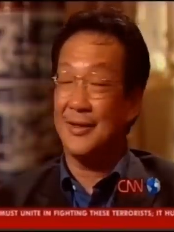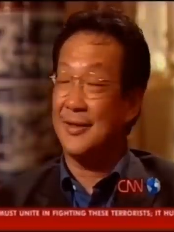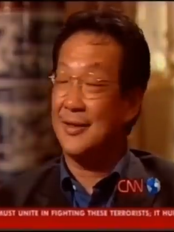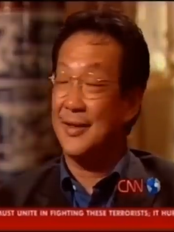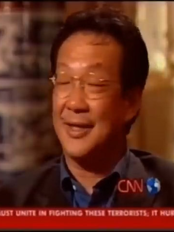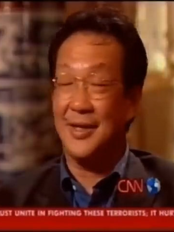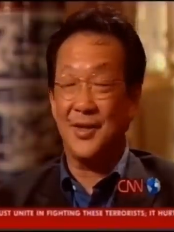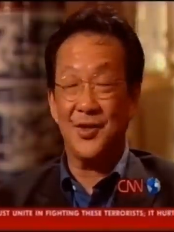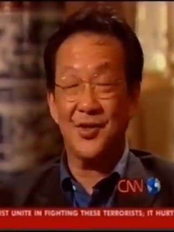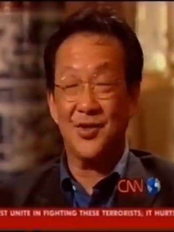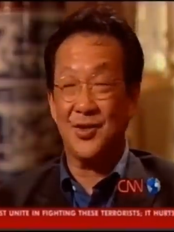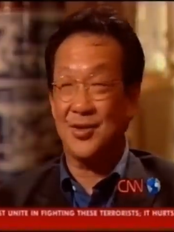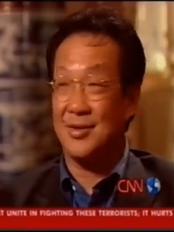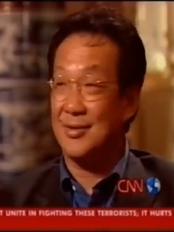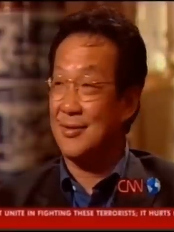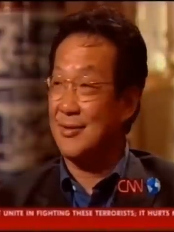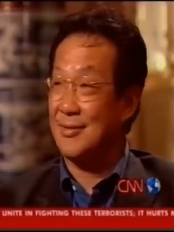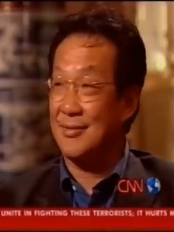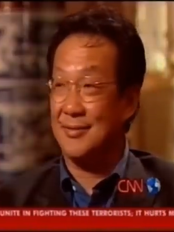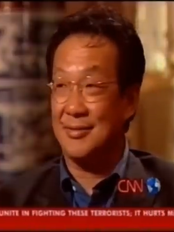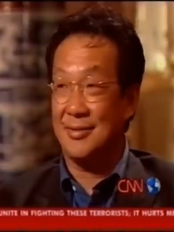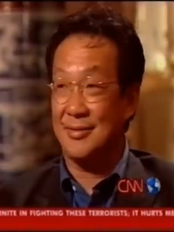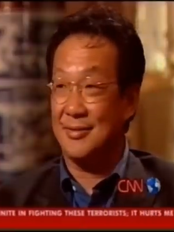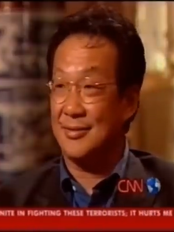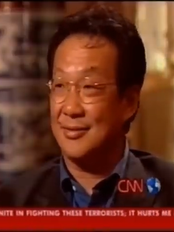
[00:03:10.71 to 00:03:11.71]
things
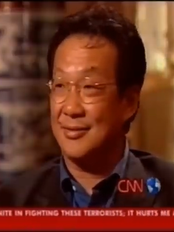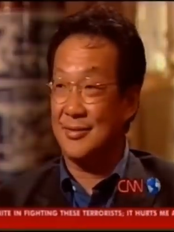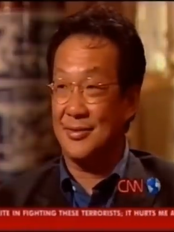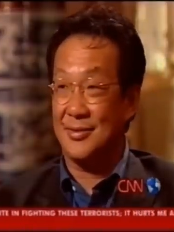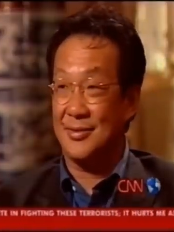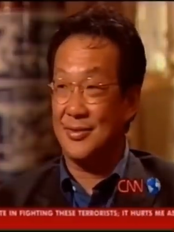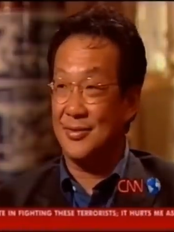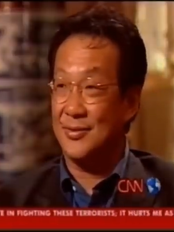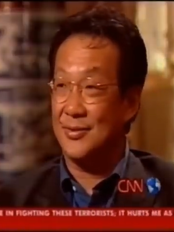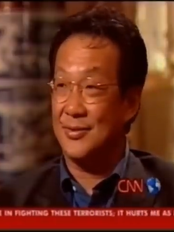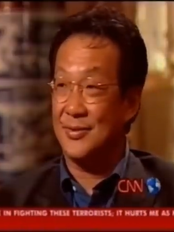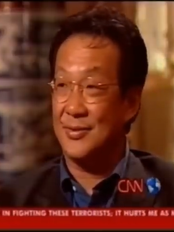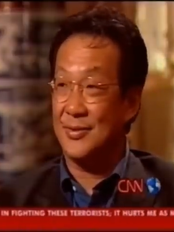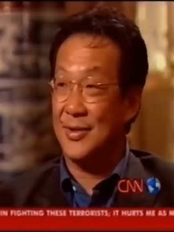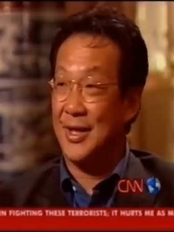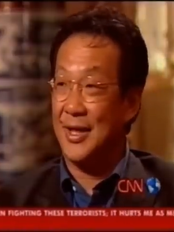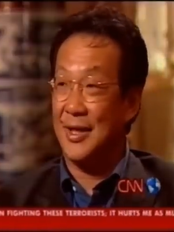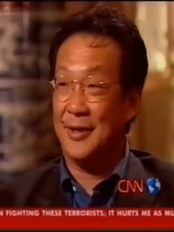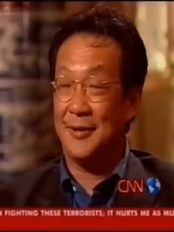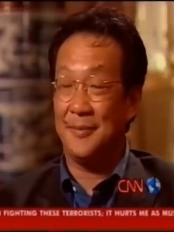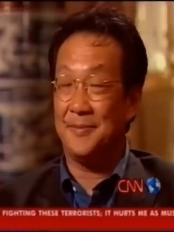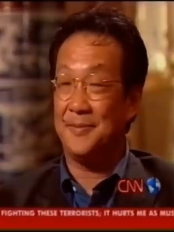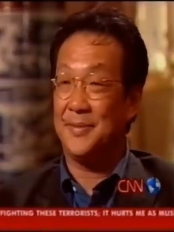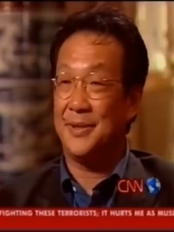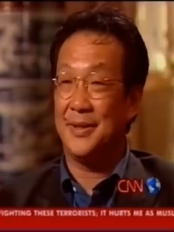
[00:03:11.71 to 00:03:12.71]
to
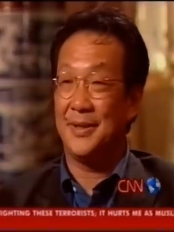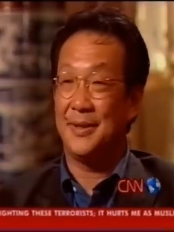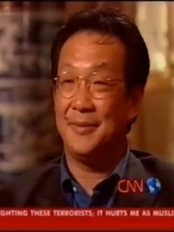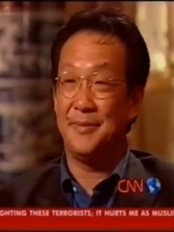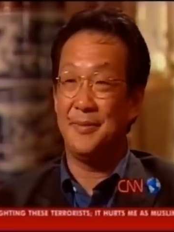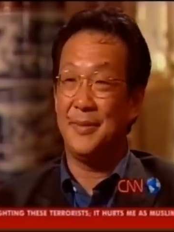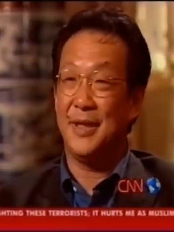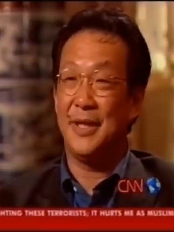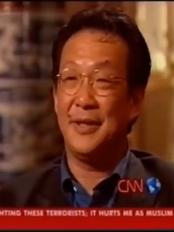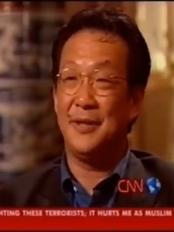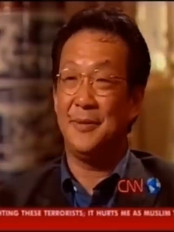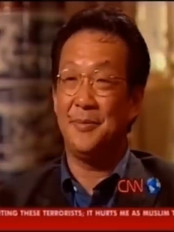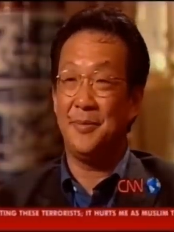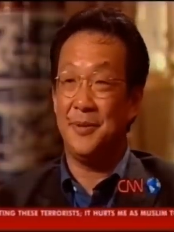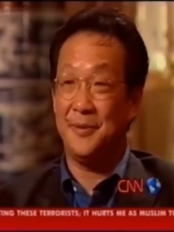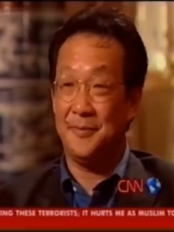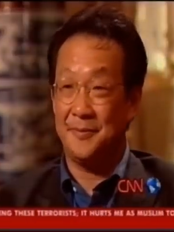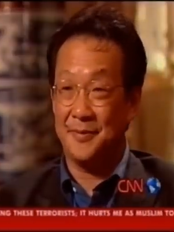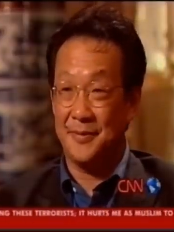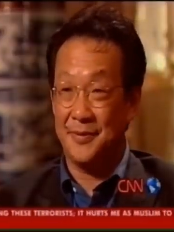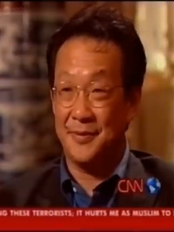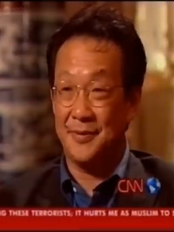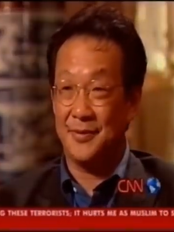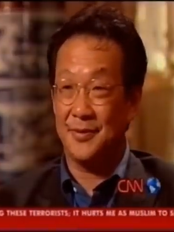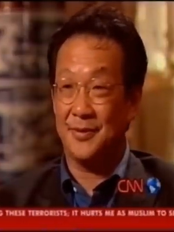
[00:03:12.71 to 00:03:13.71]
help many
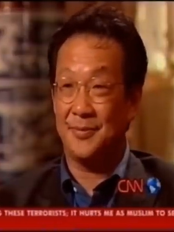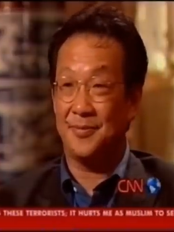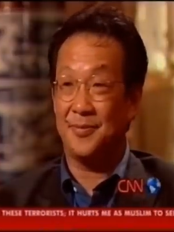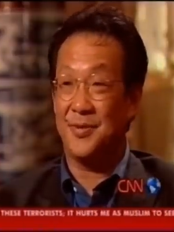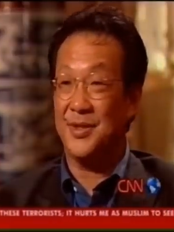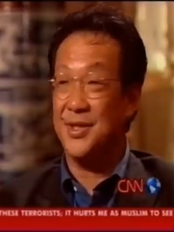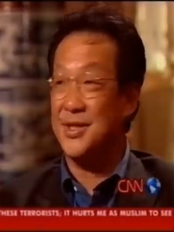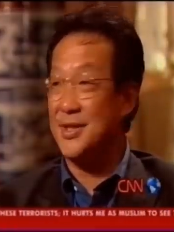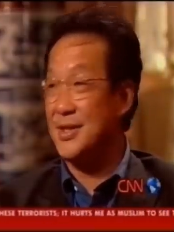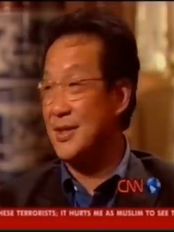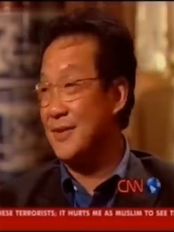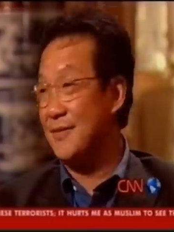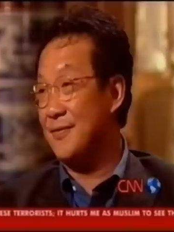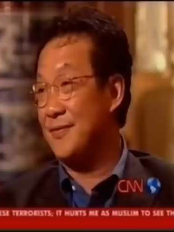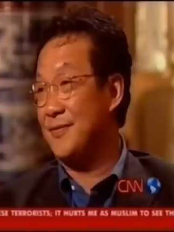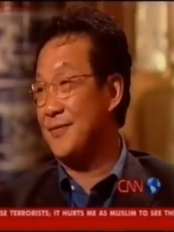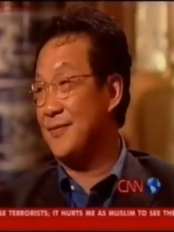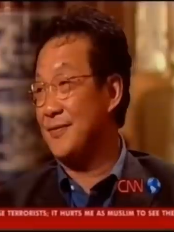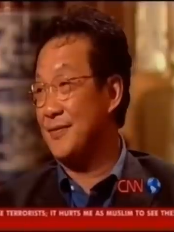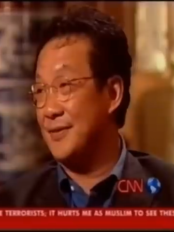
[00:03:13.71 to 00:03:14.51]
people preserve